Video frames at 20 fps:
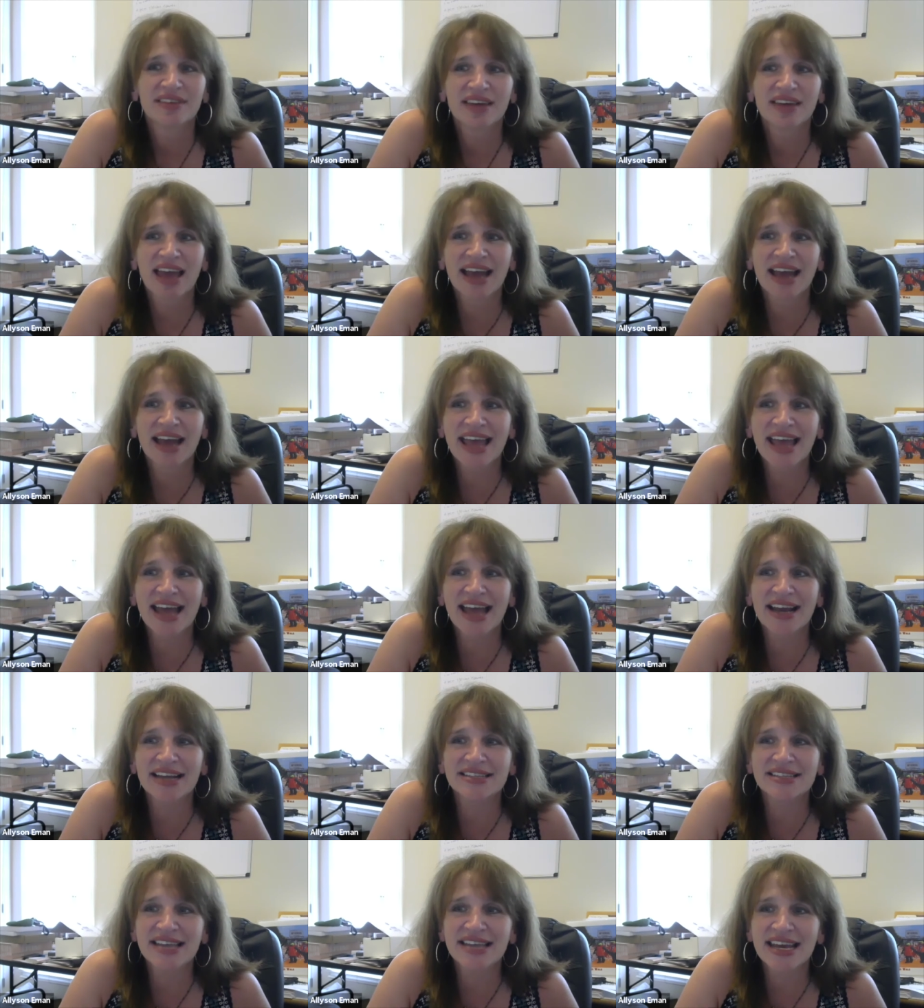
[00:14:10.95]
And
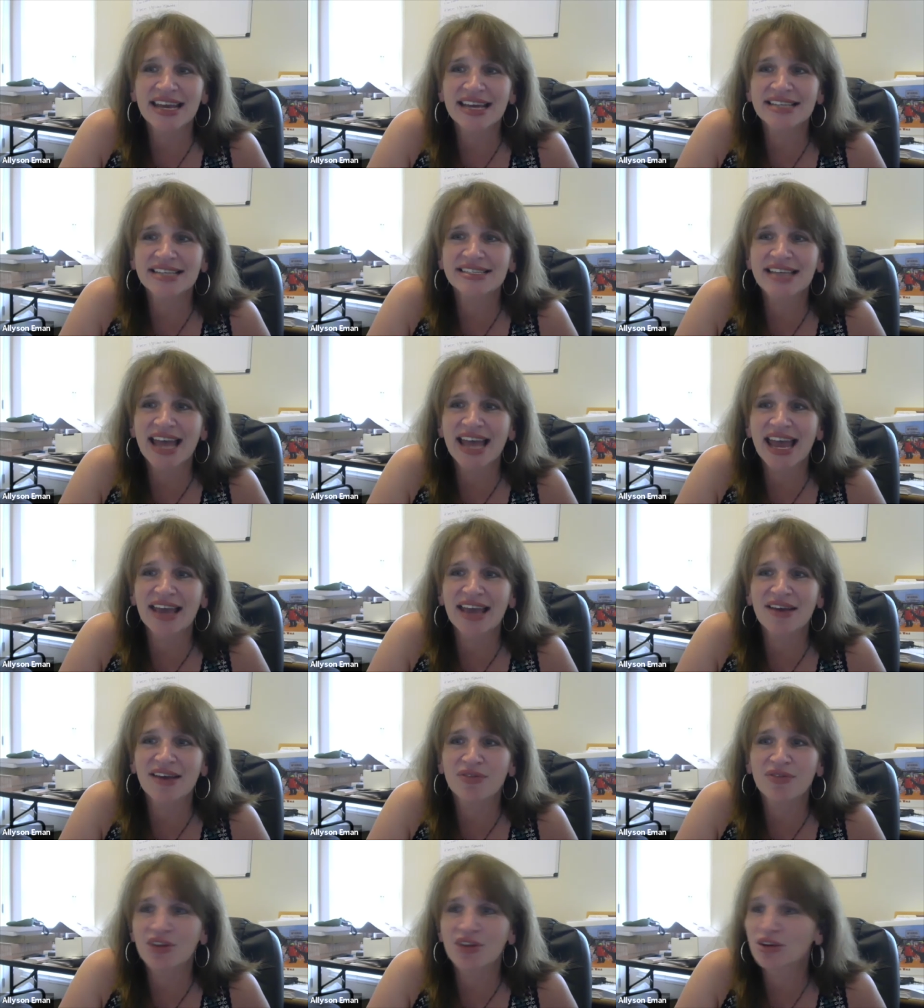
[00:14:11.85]
again,
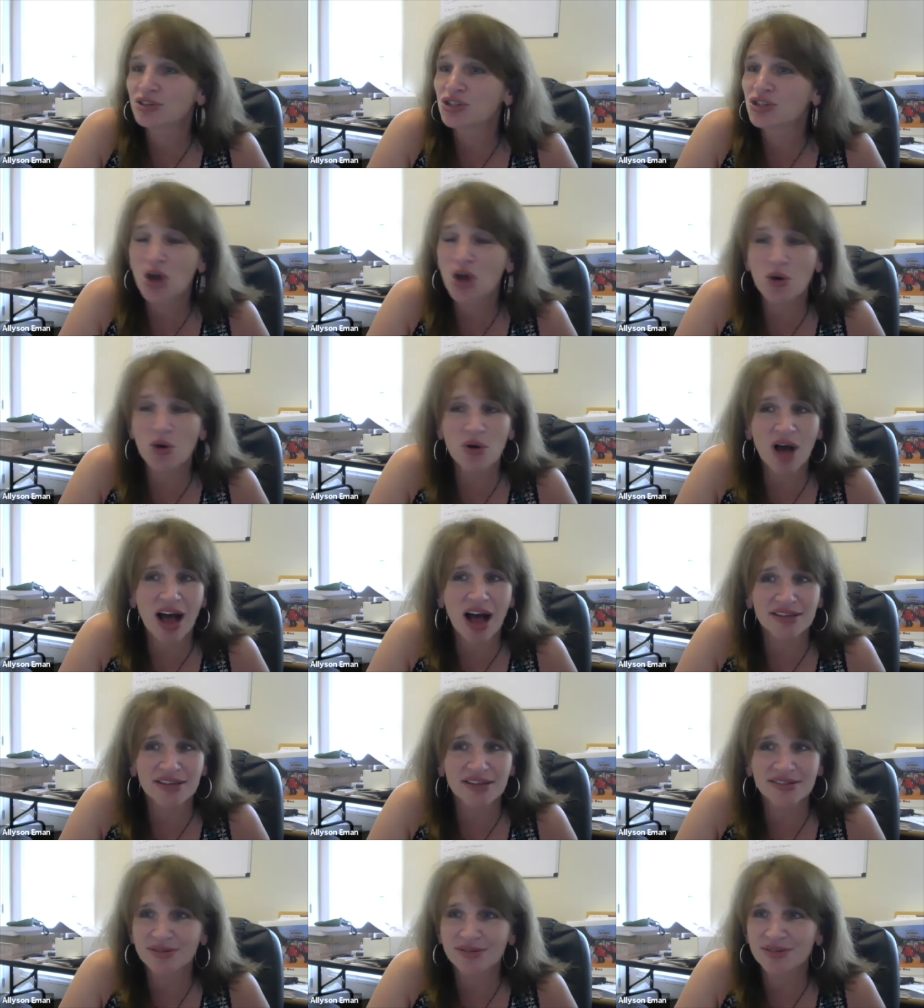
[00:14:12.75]
there's no
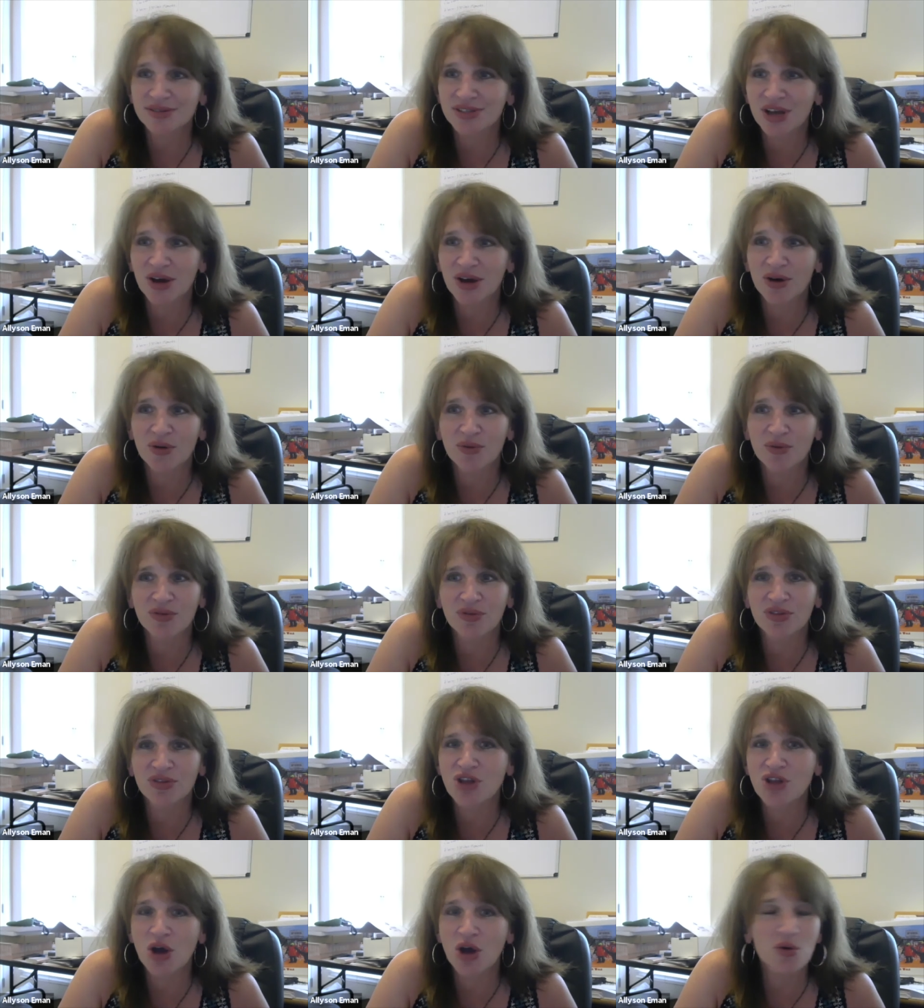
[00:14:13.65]
cost. So
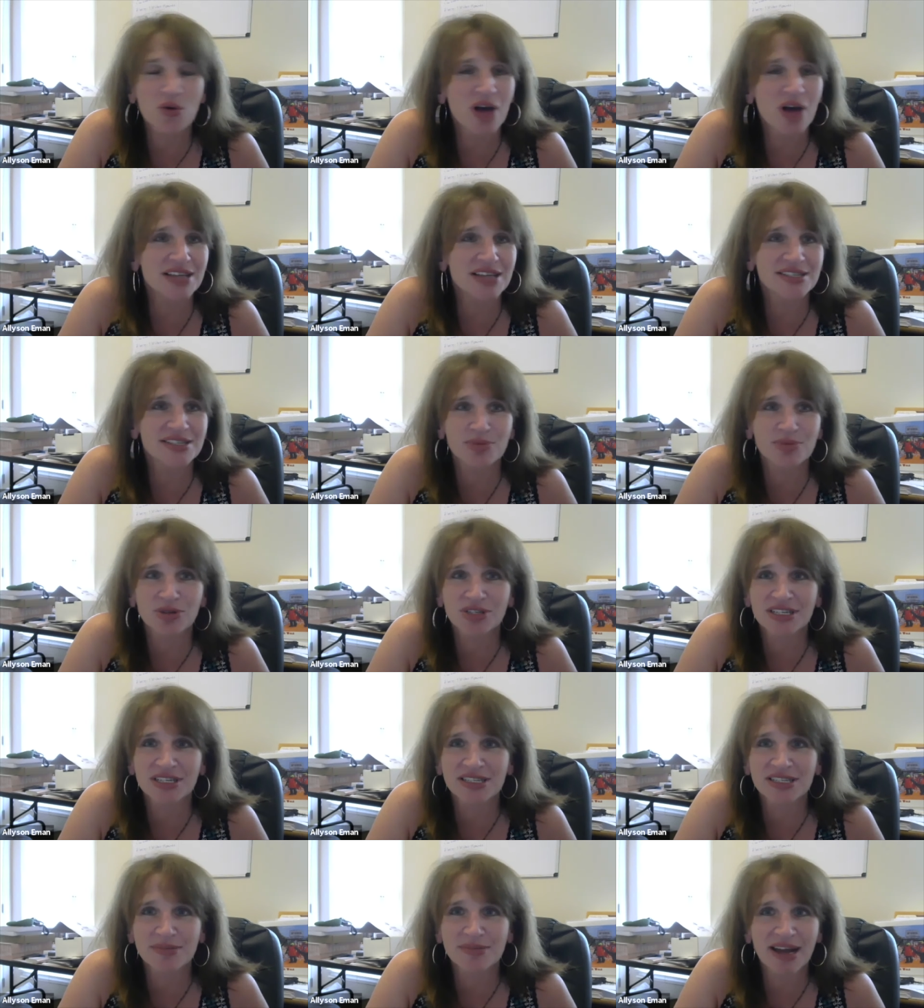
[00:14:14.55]
no cost to
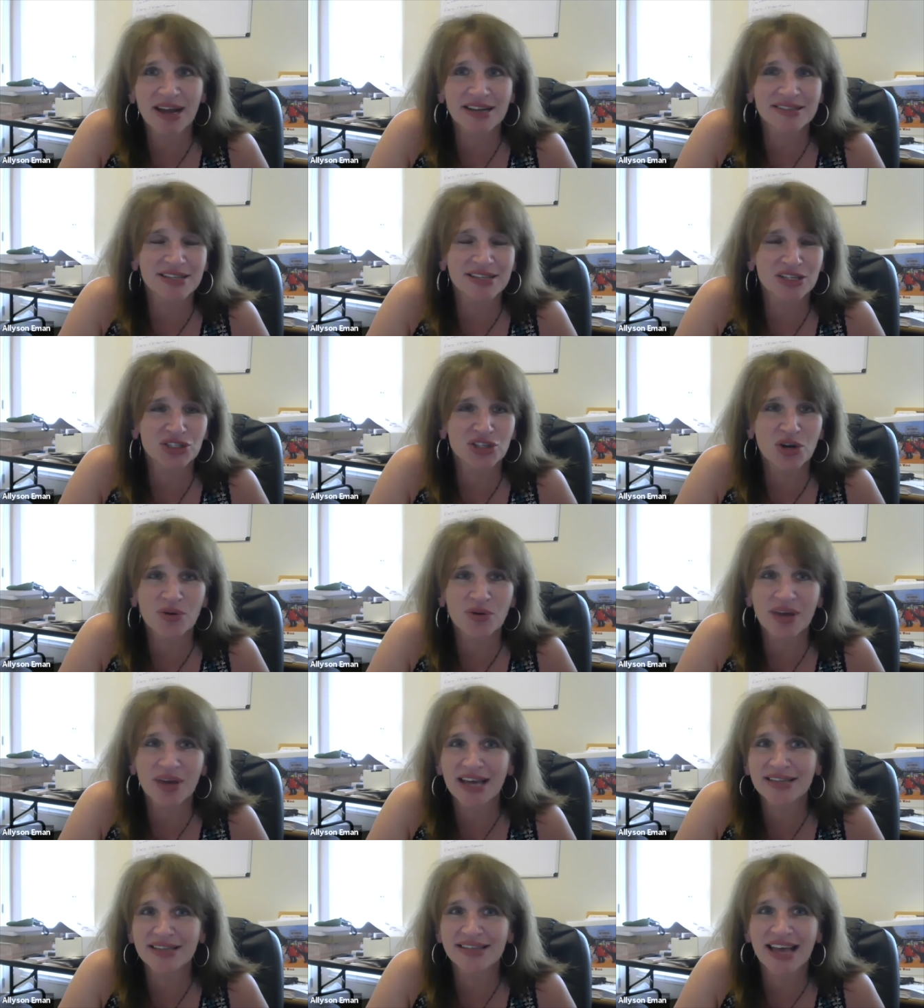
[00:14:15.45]
participate as a
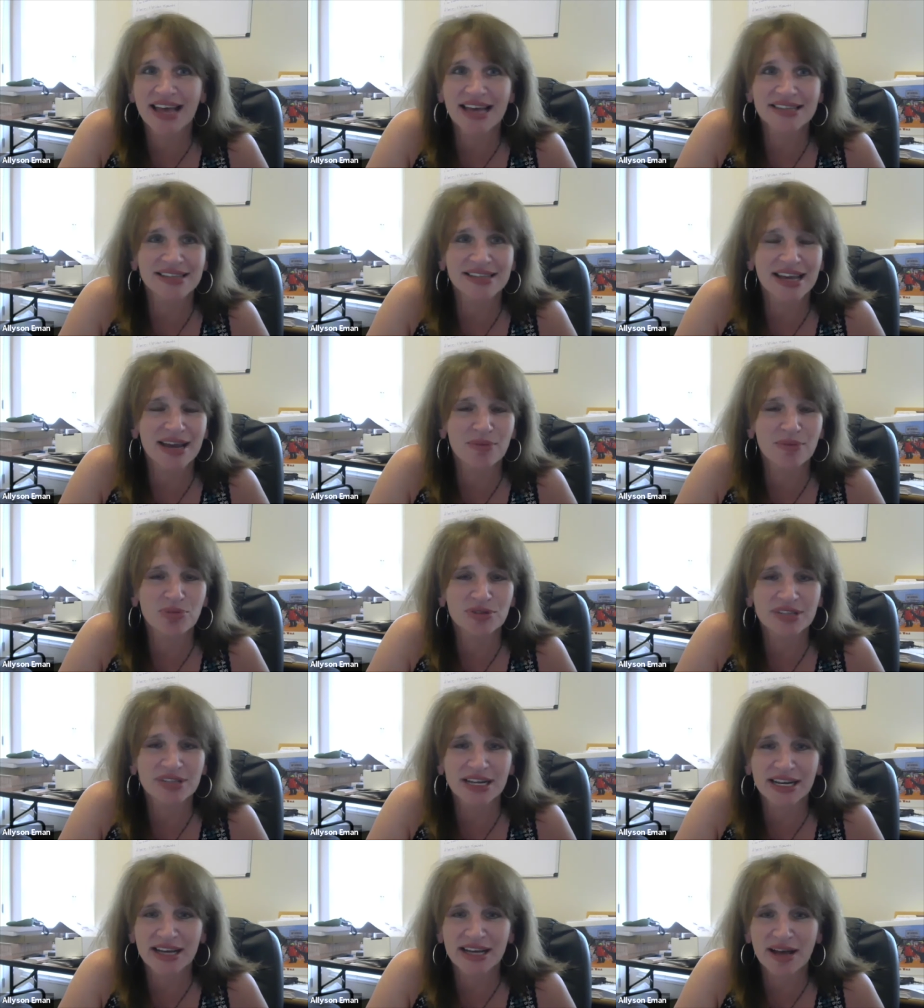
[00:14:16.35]
showcase, as a
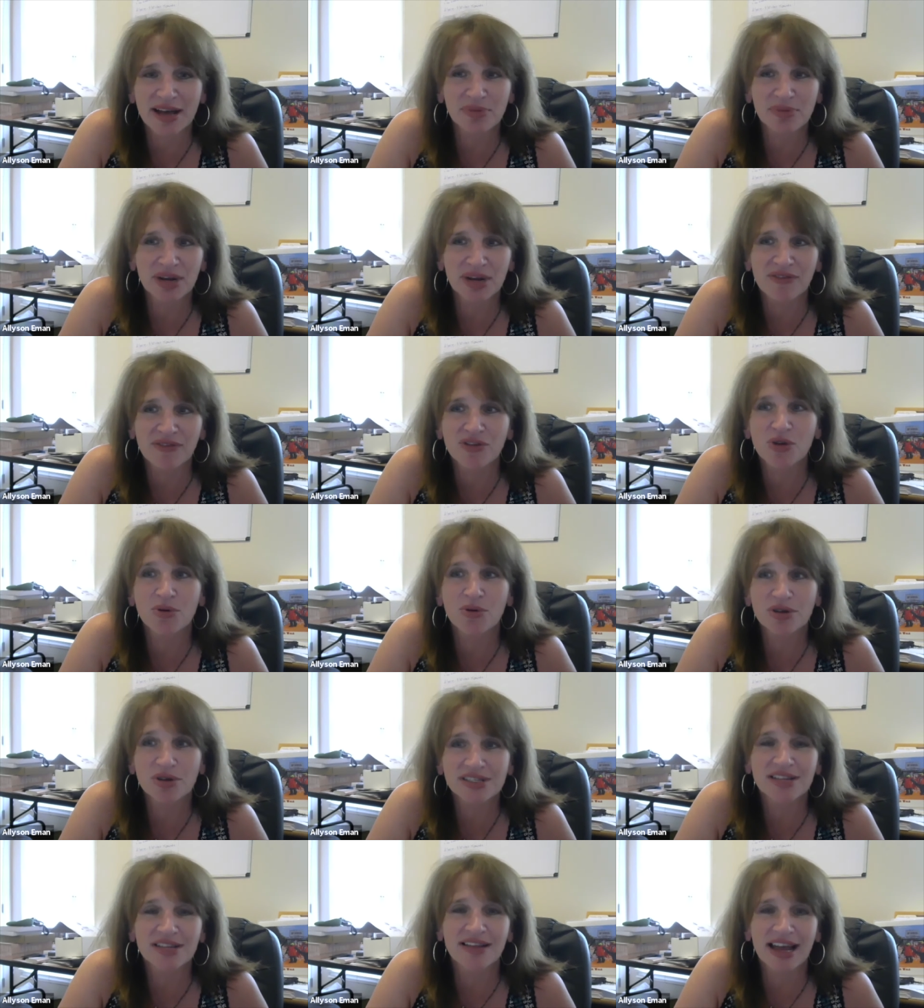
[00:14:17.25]
presenting company. If you
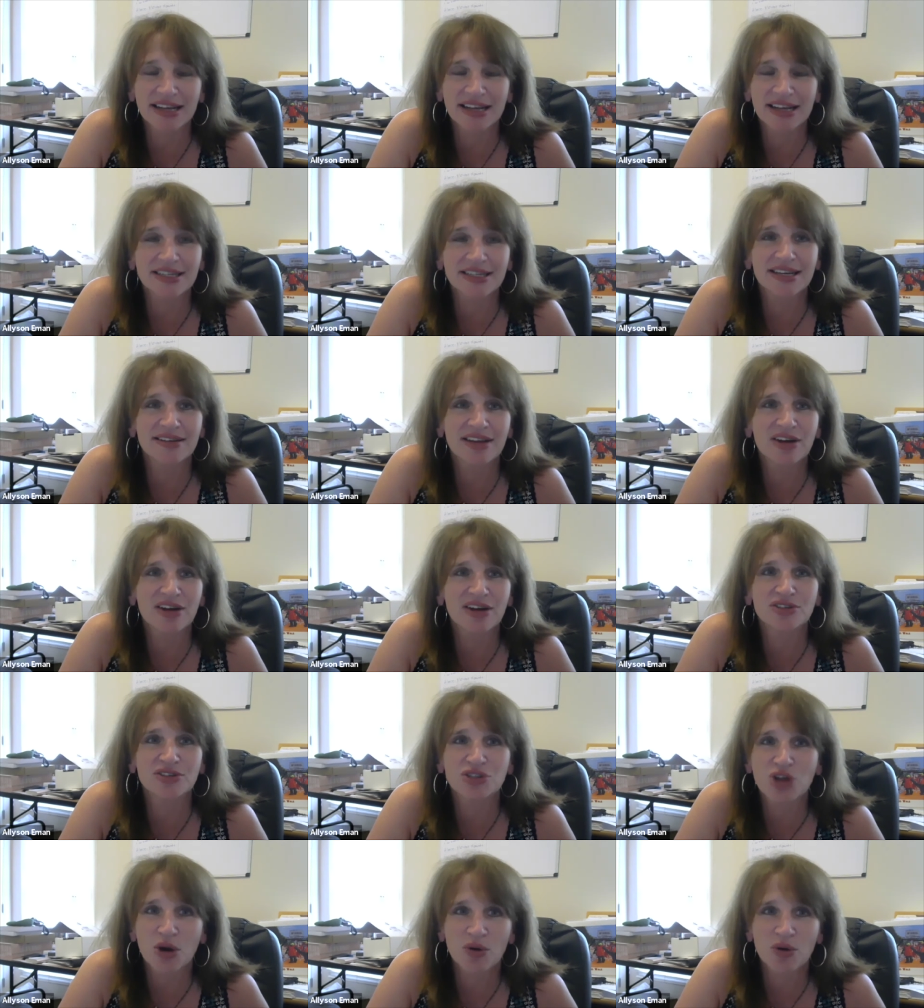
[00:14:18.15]
are selected, there
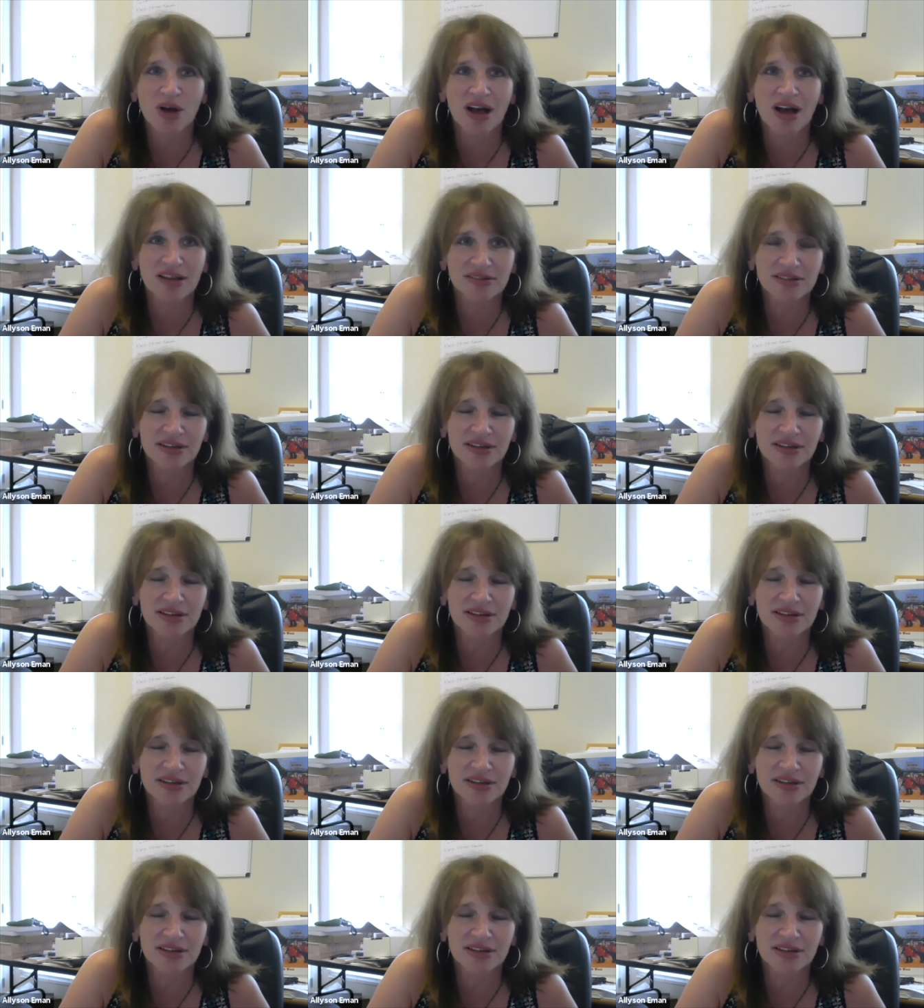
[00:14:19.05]
is no cost.